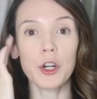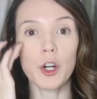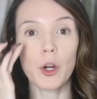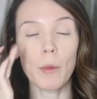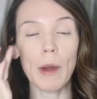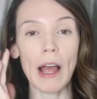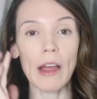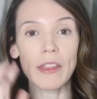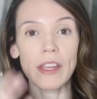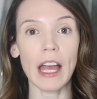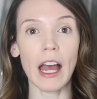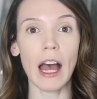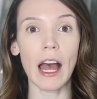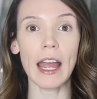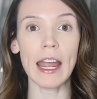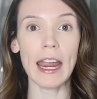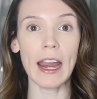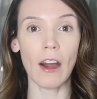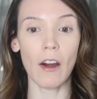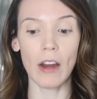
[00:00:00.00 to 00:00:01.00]
it around the
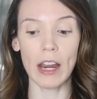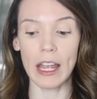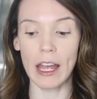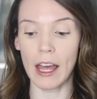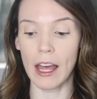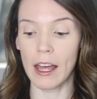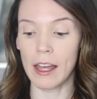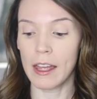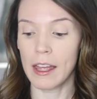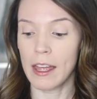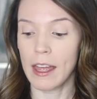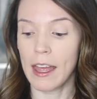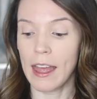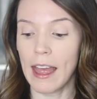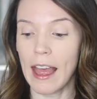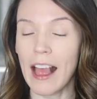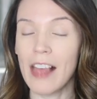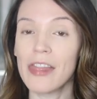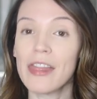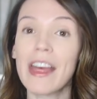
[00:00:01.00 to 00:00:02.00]
eye area,
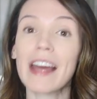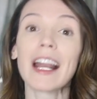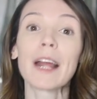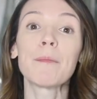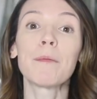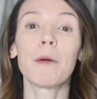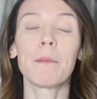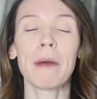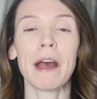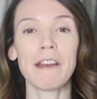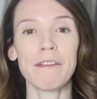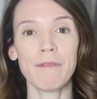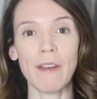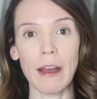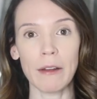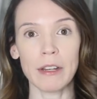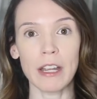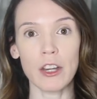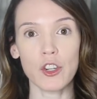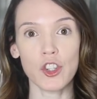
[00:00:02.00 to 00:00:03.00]
and then I put my
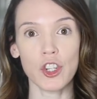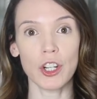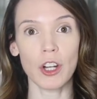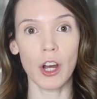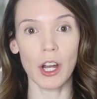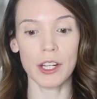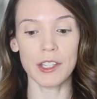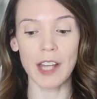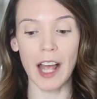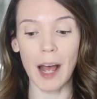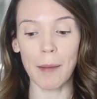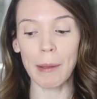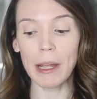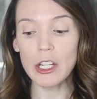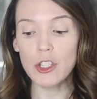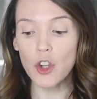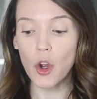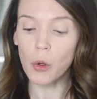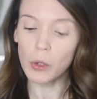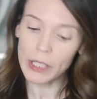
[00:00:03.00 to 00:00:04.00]
foundation on top.
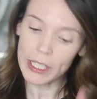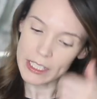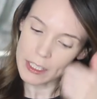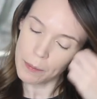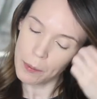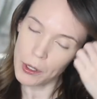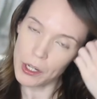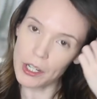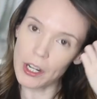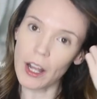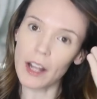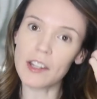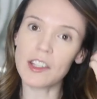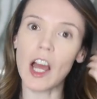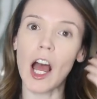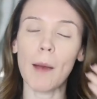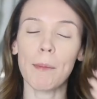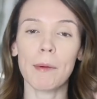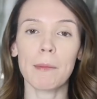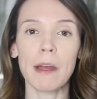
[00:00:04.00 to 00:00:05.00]
I don't like to put it on
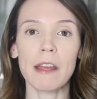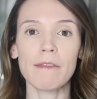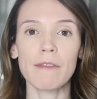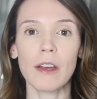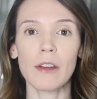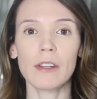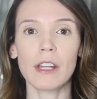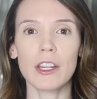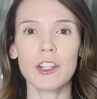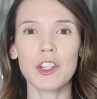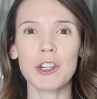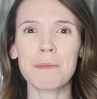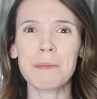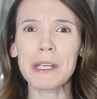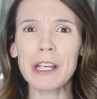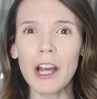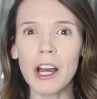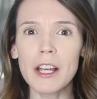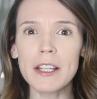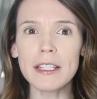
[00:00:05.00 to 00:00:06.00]
top of my foundation
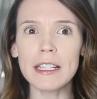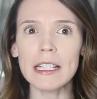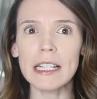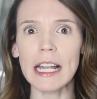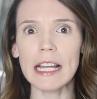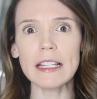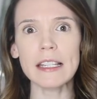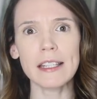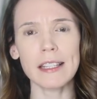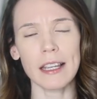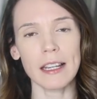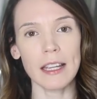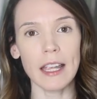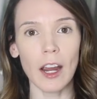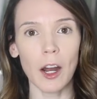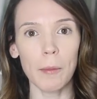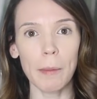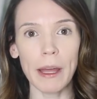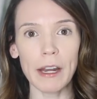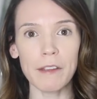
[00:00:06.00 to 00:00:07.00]
because it has
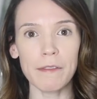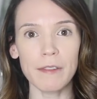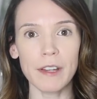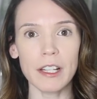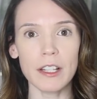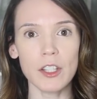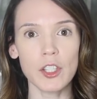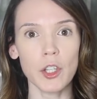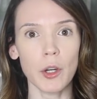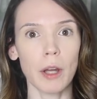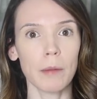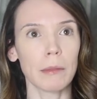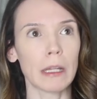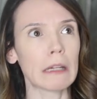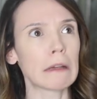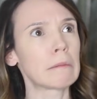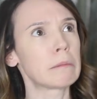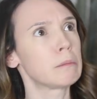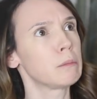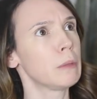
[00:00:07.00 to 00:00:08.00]
skincare benefits, so I'm
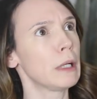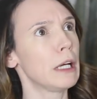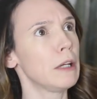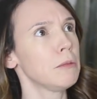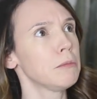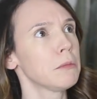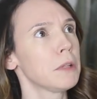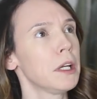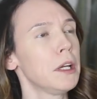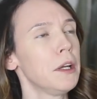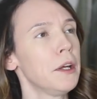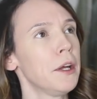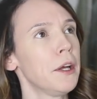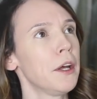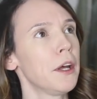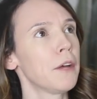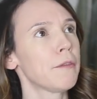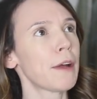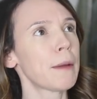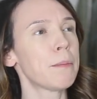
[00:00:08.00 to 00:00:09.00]
like, well,
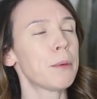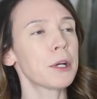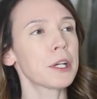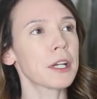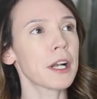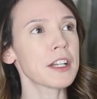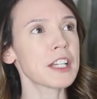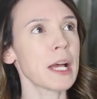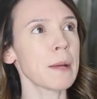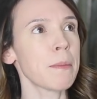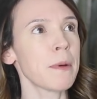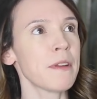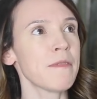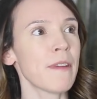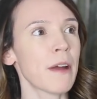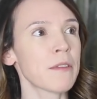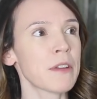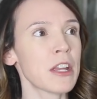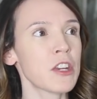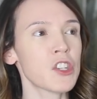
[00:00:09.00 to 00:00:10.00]
if I put it on top of my
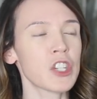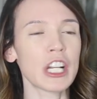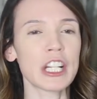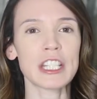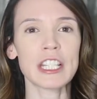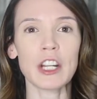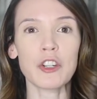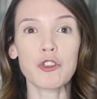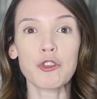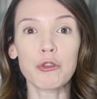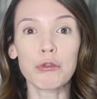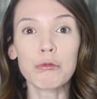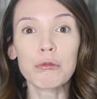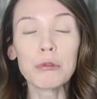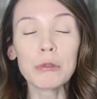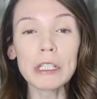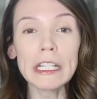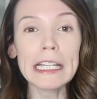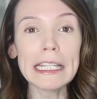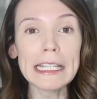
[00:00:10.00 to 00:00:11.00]
foundation, it's not
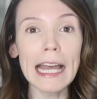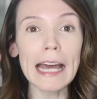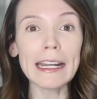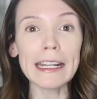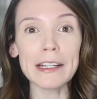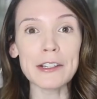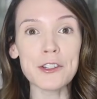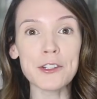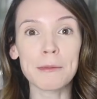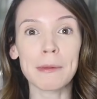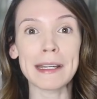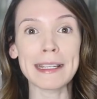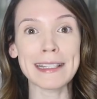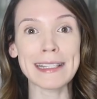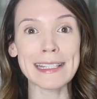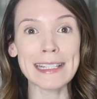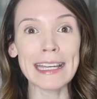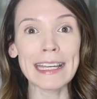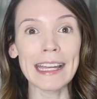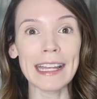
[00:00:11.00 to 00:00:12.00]
truly getting to my
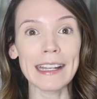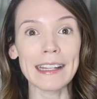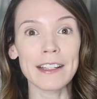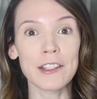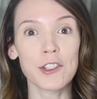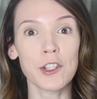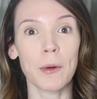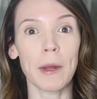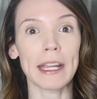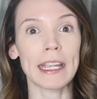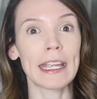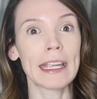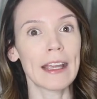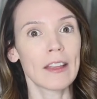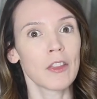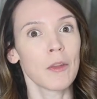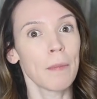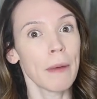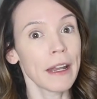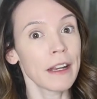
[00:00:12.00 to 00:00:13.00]
skin, so I can
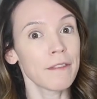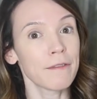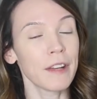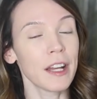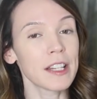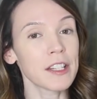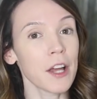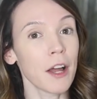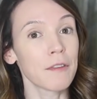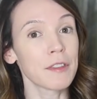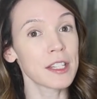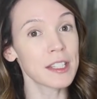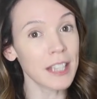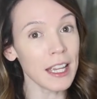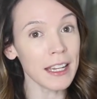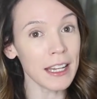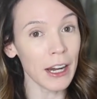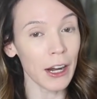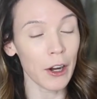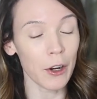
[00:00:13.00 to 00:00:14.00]
get the benefits of the
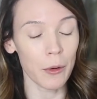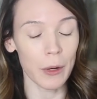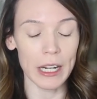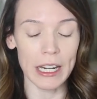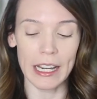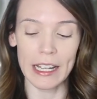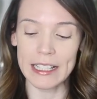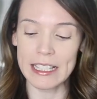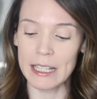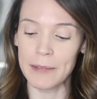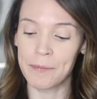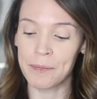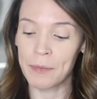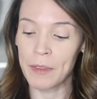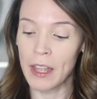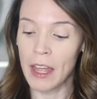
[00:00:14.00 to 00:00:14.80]
skincare ingredients.